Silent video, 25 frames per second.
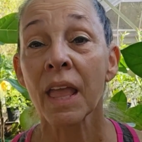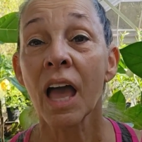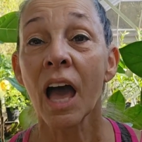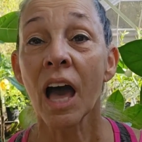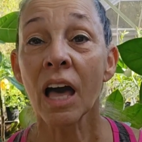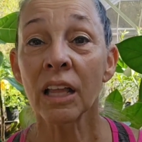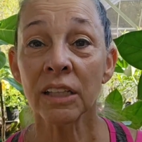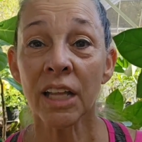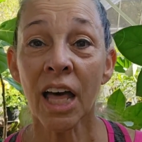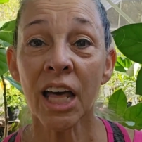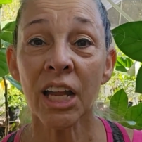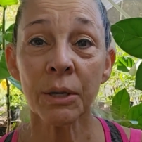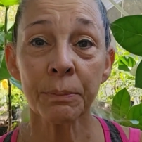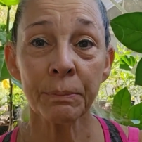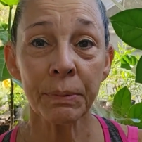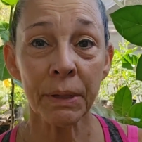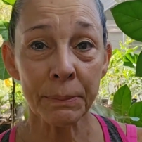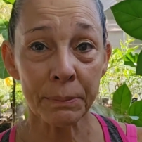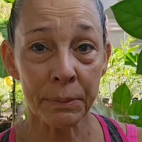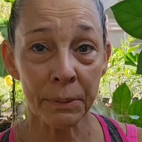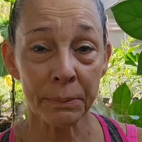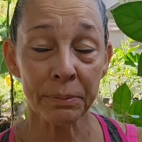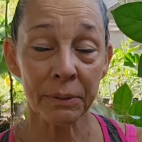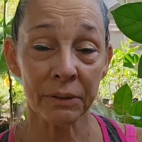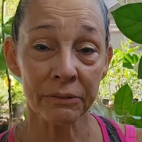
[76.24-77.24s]
A lot of
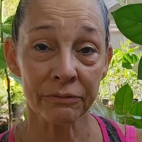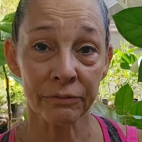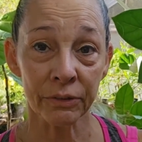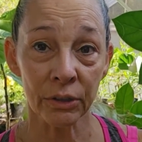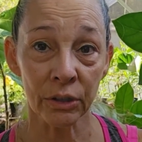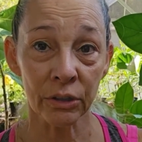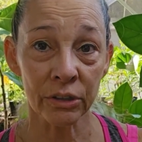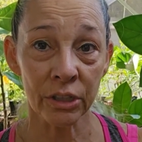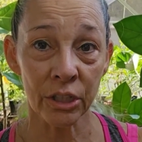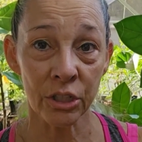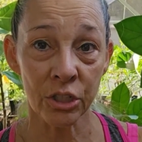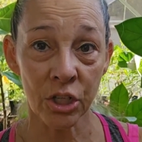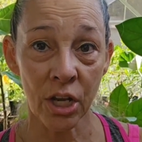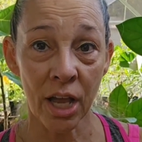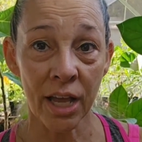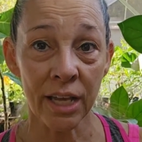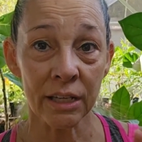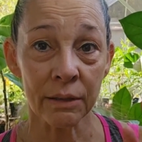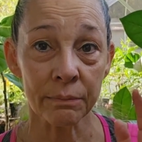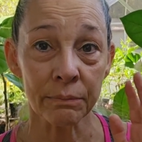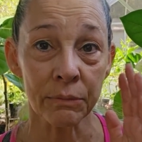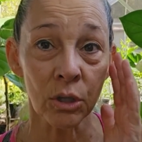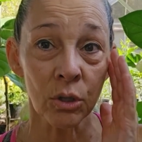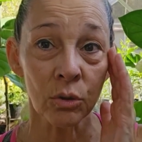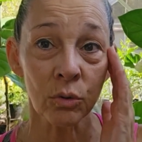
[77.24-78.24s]
people prefer the
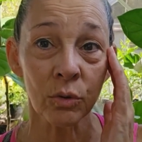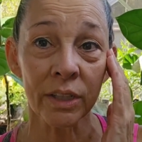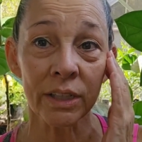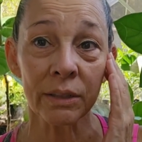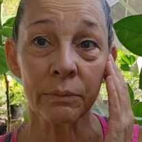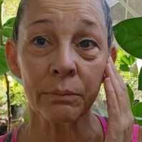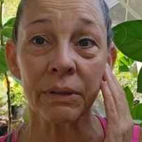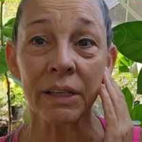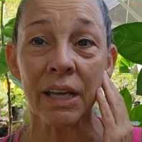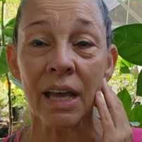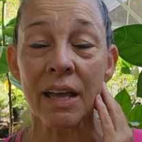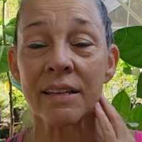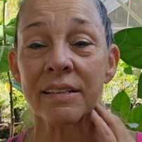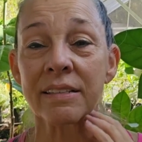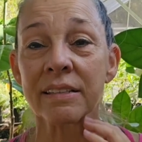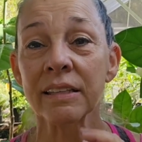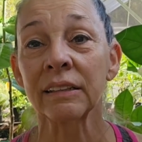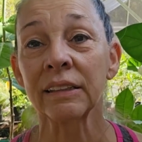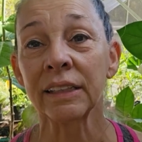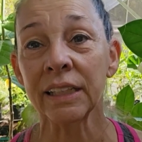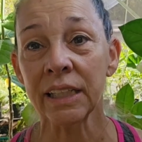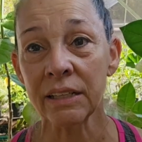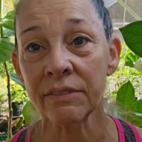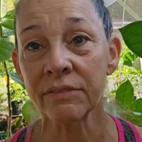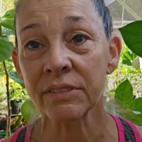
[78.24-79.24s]
giant milkweed because the
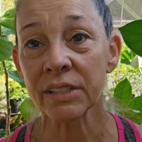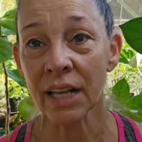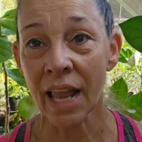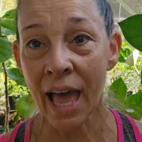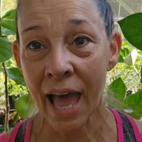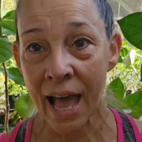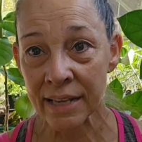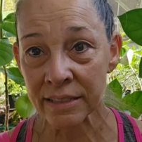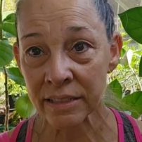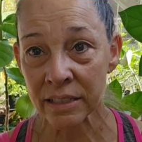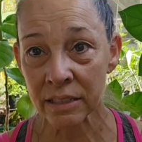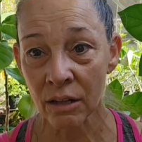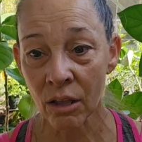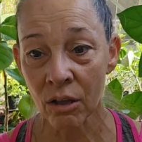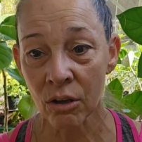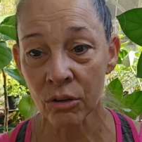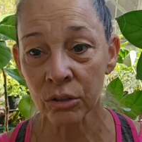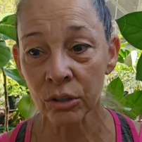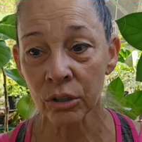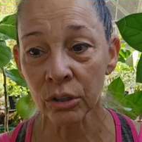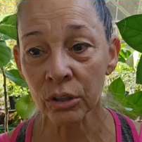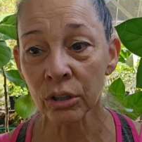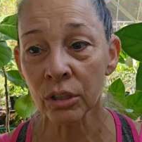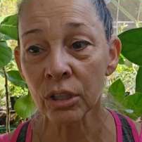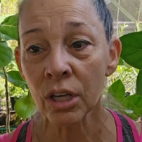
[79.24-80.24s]
leaves last
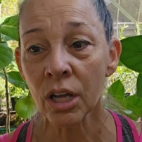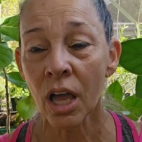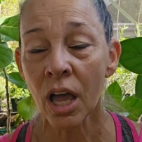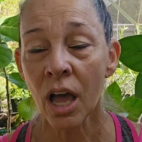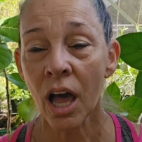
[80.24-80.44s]
longer.